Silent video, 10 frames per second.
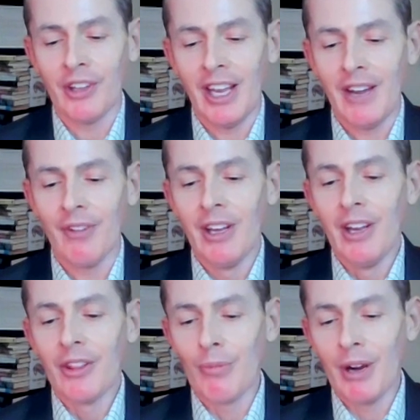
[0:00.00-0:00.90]
to have
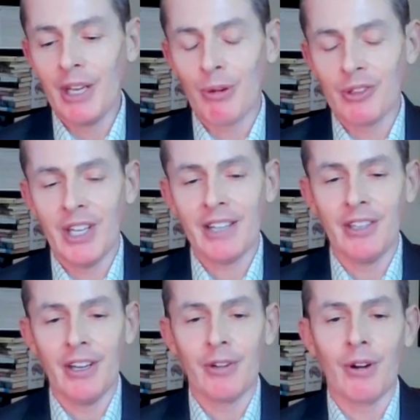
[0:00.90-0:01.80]
your money
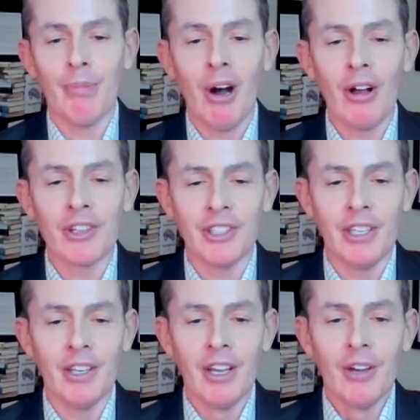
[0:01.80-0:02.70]
protected under a
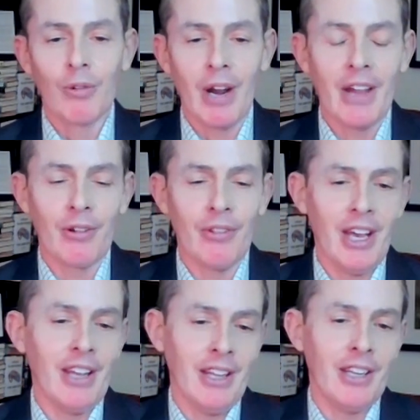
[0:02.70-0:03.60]
policy rather
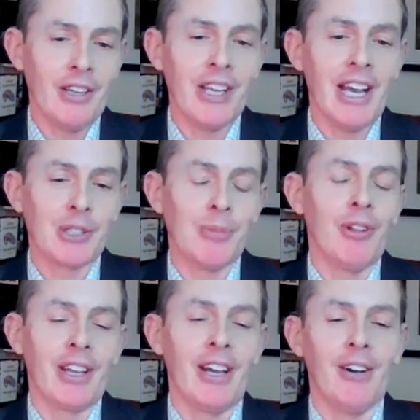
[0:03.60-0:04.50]
than in a taxable
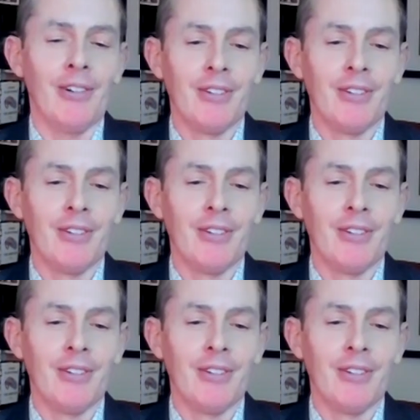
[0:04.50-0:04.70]
account.